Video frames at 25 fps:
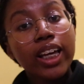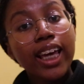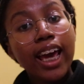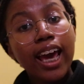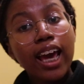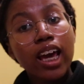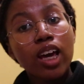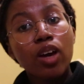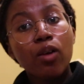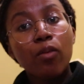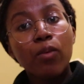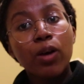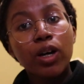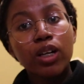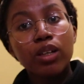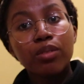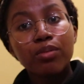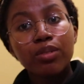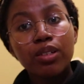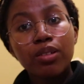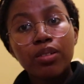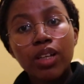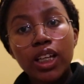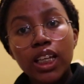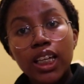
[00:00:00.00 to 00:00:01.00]
Okay,
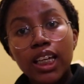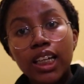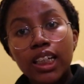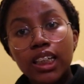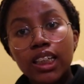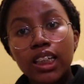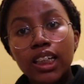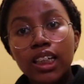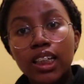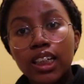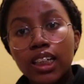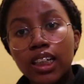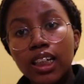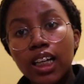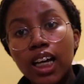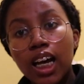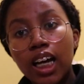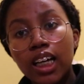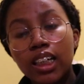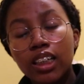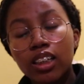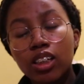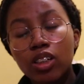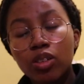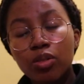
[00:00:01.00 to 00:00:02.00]
welcome to my kitchen.
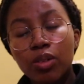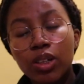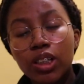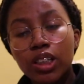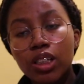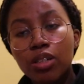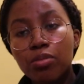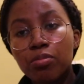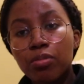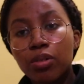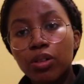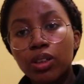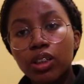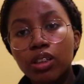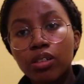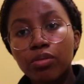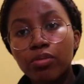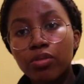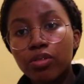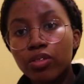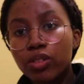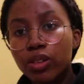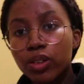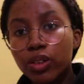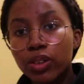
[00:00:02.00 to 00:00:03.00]
I just went and bought
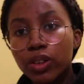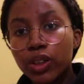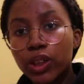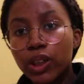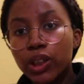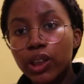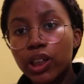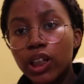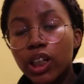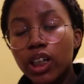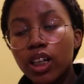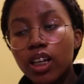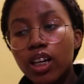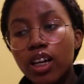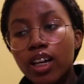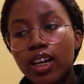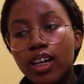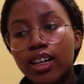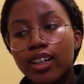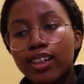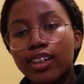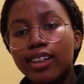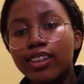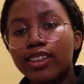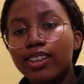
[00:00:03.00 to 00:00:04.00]
some food
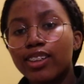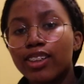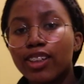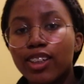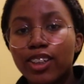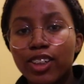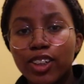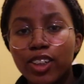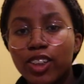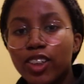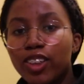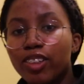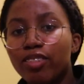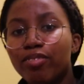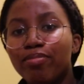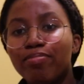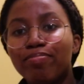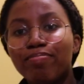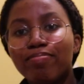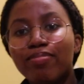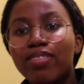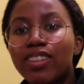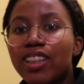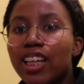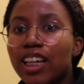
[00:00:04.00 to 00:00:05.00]
because, you know,
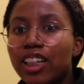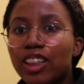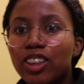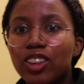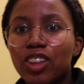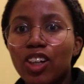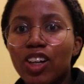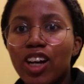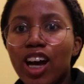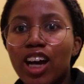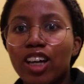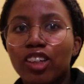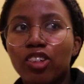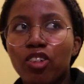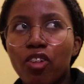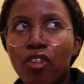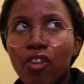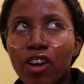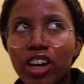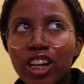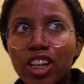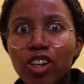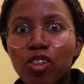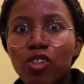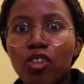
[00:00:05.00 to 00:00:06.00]
things are kind of
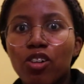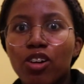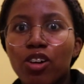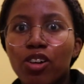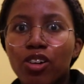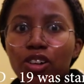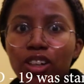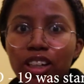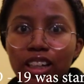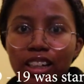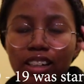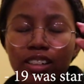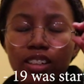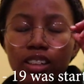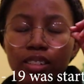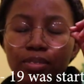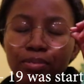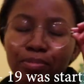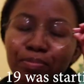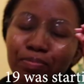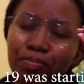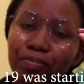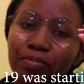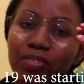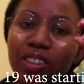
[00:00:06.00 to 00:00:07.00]
running out.
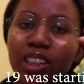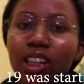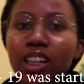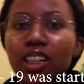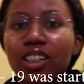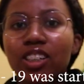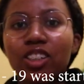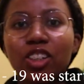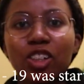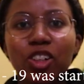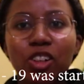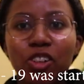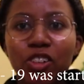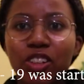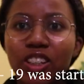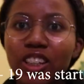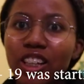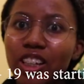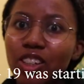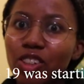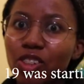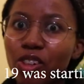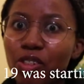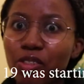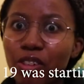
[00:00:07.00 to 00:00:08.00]
Because, you know,
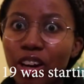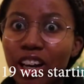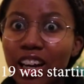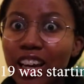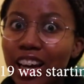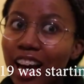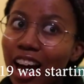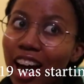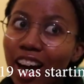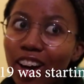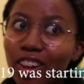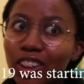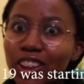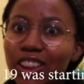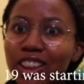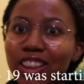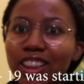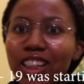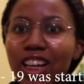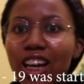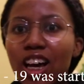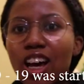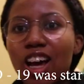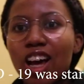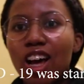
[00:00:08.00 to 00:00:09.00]
things are running
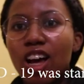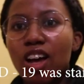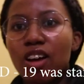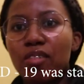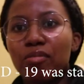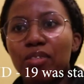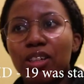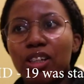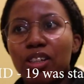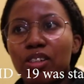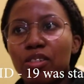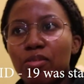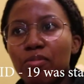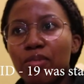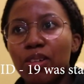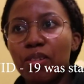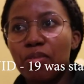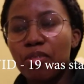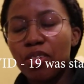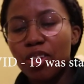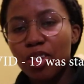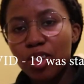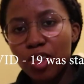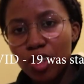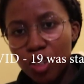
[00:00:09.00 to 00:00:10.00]
out because
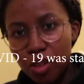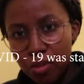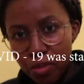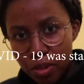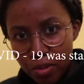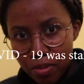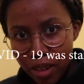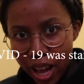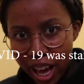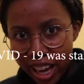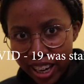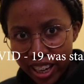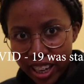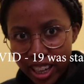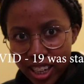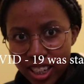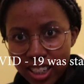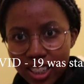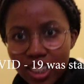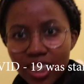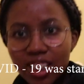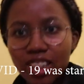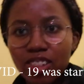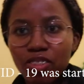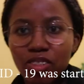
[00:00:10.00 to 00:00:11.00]
people are super
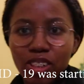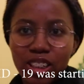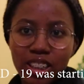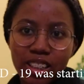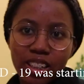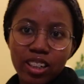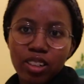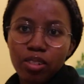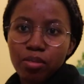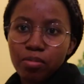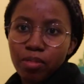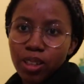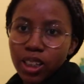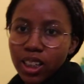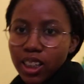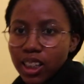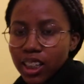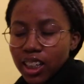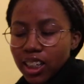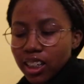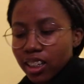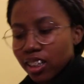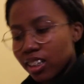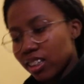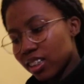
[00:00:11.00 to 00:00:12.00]
panicked, which I
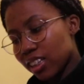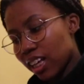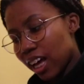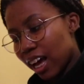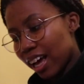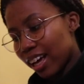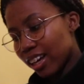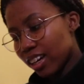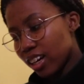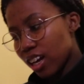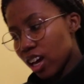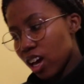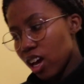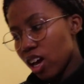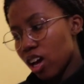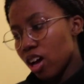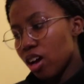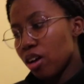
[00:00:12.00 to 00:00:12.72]
completely understand.